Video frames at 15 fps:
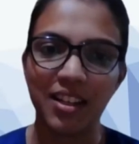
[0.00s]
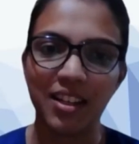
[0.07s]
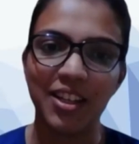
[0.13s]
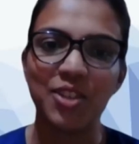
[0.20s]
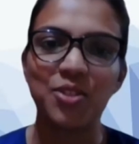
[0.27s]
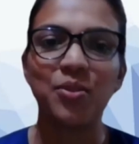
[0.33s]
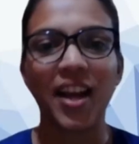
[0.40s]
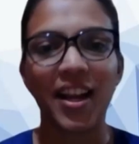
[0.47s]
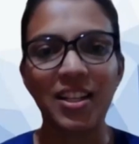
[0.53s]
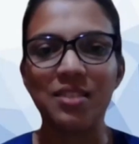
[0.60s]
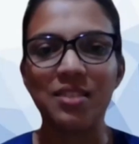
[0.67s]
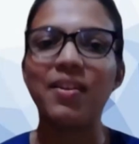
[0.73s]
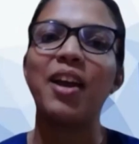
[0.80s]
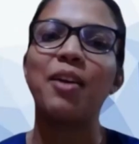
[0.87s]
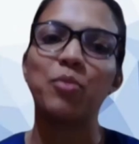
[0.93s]
personally, so
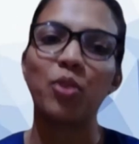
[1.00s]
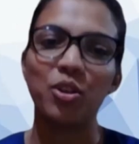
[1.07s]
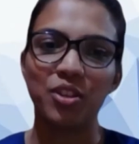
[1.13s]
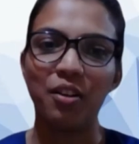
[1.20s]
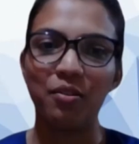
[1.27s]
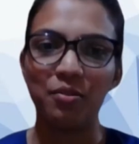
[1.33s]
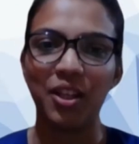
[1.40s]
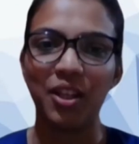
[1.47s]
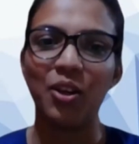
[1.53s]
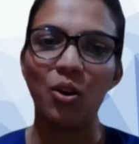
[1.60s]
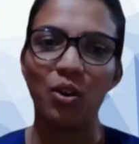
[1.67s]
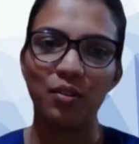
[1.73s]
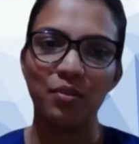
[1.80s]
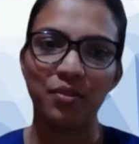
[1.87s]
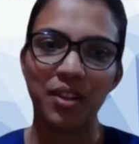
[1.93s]
that's why I'm not covering all
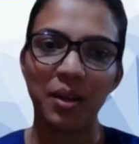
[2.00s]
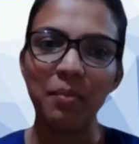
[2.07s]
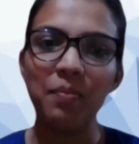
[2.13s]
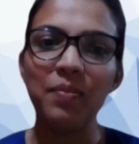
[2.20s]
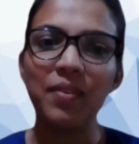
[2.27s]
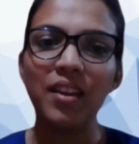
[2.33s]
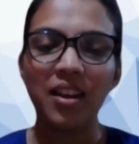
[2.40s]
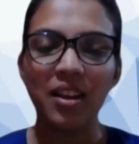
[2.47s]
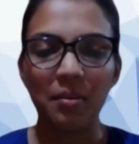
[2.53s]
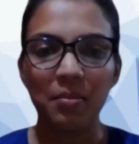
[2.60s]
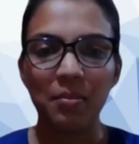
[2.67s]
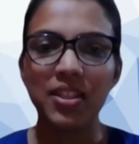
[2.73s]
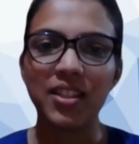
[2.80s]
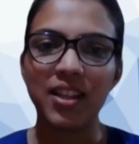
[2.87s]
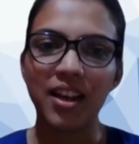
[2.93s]
of them.
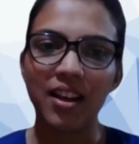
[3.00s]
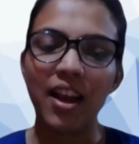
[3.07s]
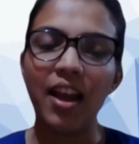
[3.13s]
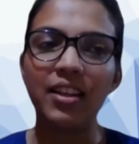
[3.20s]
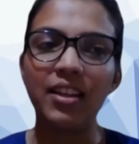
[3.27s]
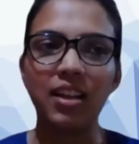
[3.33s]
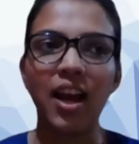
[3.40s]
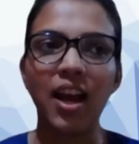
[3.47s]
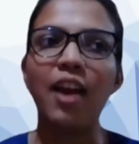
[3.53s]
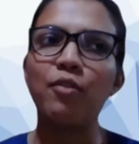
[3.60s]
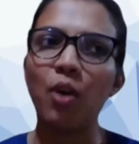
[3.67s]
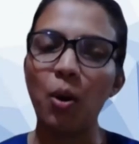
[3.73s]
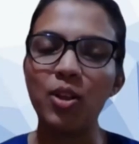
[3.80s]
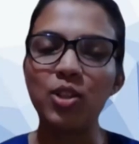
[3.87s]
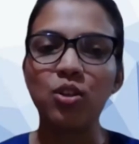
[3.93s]
But yeah, and I'm
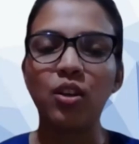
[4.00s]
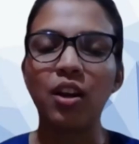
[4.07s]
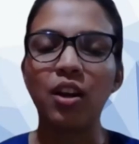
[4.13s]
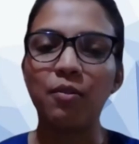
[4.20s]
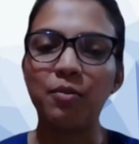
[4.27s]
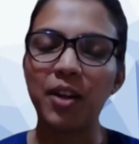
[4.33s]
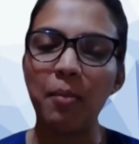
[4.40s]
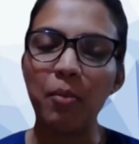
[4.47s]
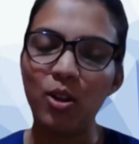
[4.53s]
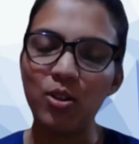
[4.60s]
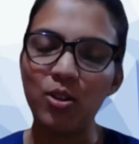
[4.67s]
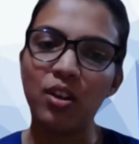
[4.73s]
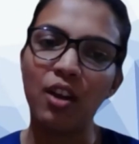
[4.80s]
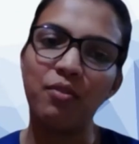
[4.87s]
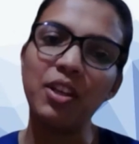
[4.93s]
also
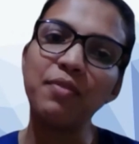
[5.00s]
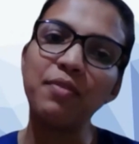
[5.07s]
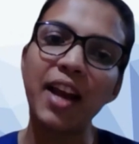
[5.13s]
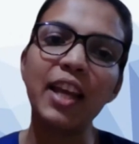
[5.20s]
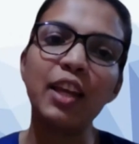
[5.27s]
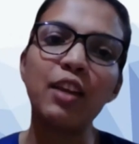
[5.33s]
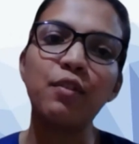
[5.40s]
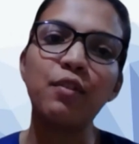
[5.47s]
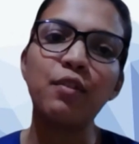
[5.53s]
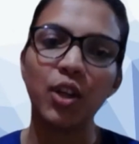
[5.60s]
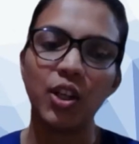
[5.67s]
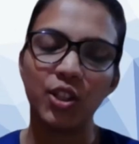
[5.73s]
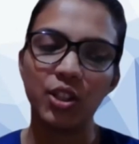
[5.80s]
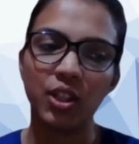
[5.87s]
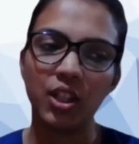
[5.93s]
covering five
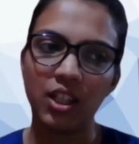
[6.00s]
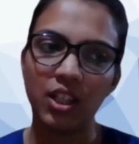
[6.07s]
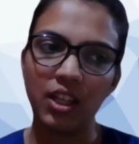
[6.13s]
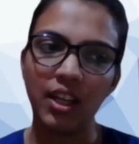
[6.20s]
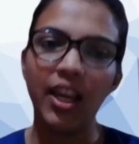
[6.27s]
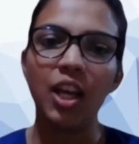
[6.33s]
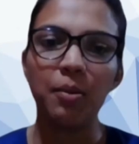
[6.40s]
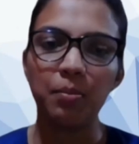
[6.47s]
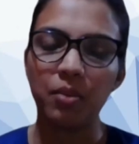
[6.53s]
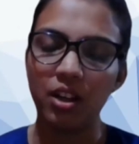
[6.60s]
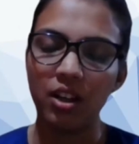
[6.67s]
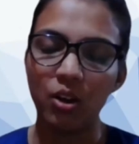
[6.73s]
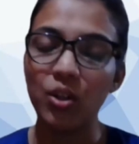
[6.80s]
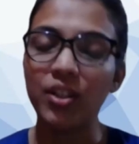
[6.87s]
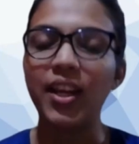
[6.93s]

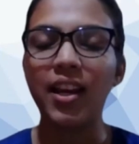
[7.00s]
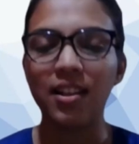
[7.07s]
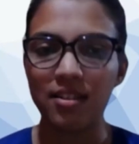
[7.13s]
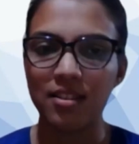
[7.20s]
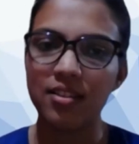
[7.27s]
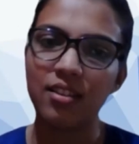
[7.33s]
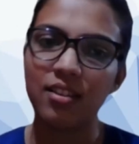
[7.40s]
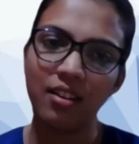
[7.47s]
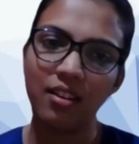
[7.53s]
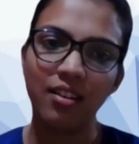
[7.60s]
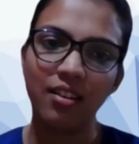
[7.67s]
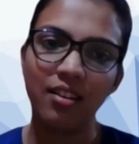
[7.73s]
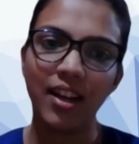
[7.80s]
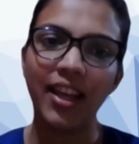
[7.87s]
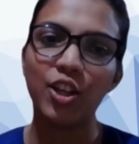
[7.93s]
hotels
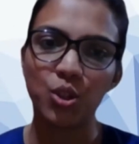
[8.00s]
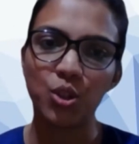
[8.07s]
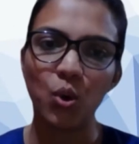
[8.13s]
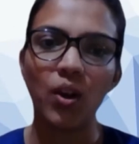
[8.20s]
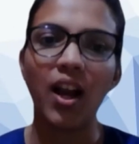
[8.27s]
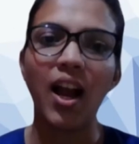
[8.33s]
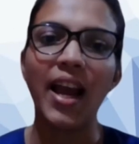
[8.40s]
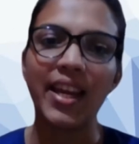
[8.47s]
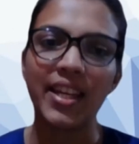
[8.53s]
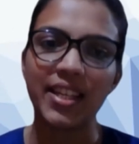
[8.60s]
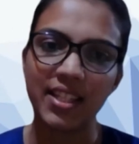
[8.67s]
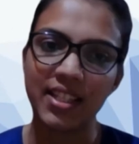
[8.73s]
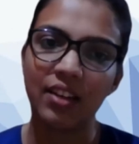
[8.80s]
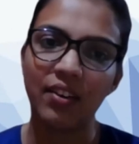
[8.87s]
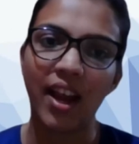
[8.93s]
like Ashoka,
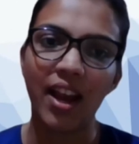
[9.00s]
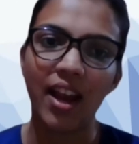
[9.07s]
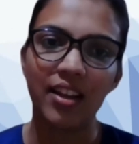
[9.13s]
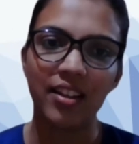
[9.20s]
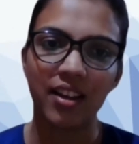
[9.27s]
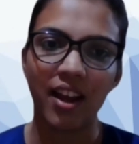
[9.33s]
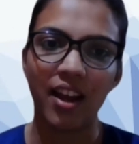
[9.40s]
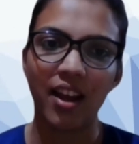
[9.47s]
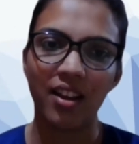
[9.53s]
ITC Grand,